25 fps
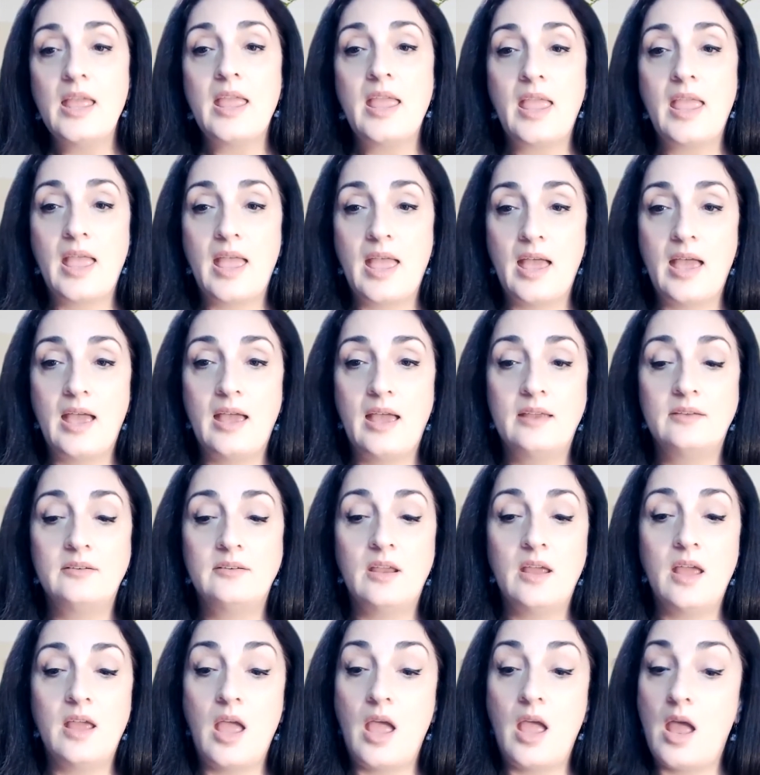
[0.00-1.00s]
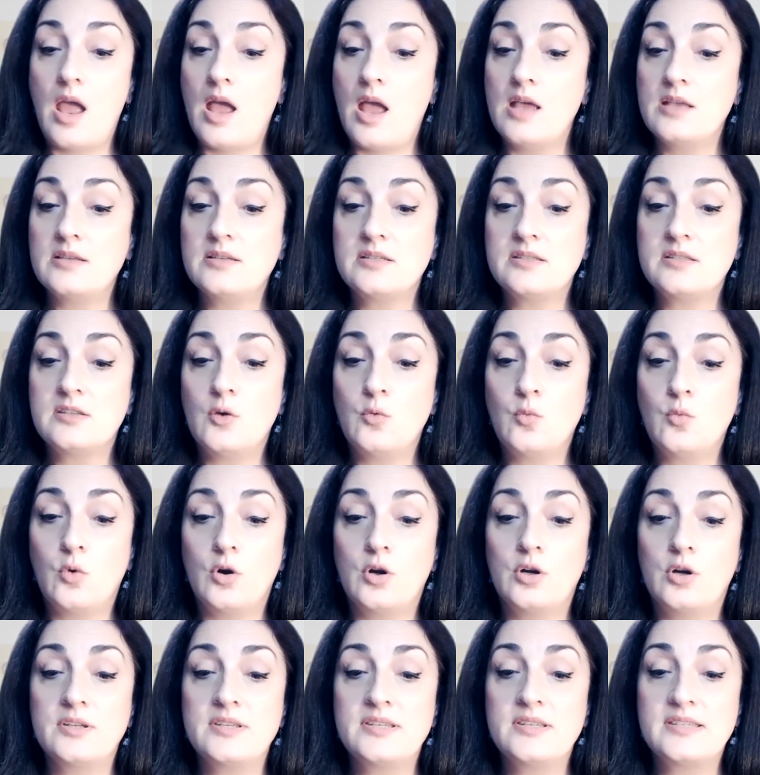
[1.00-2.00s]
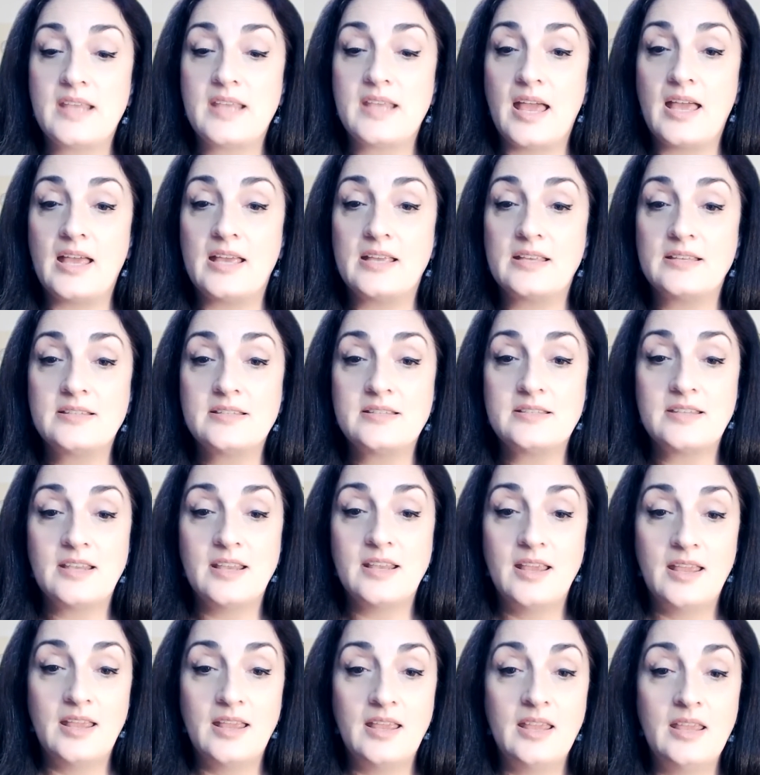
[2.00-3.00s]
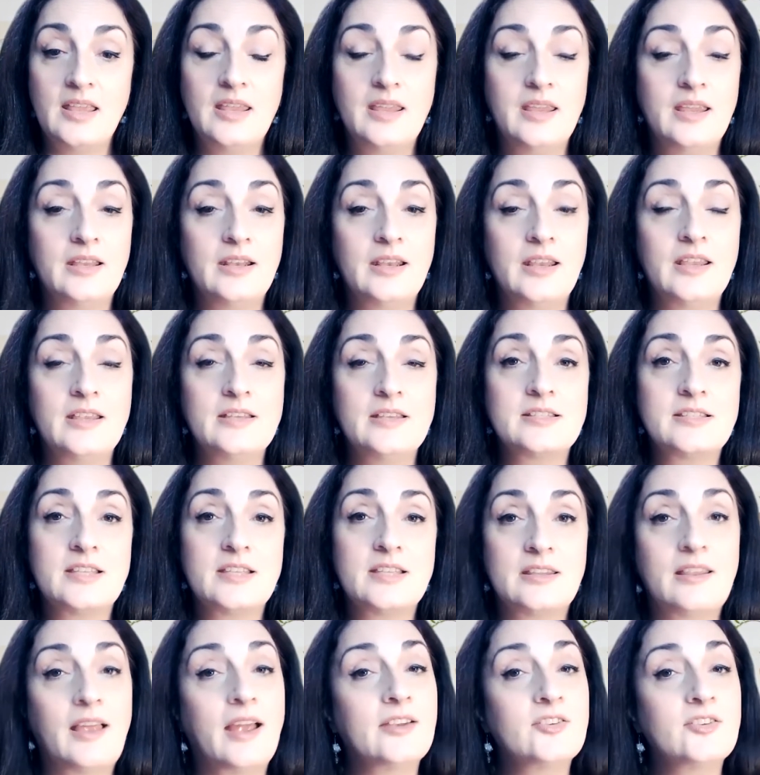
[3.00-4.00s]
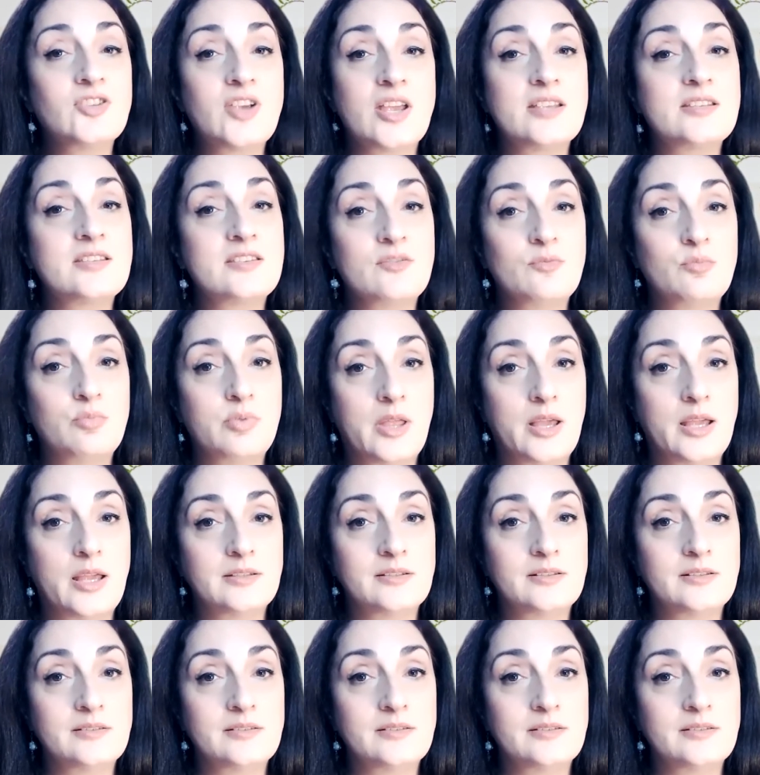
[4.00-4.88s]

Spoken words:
And as the word says, it is the digestive blend.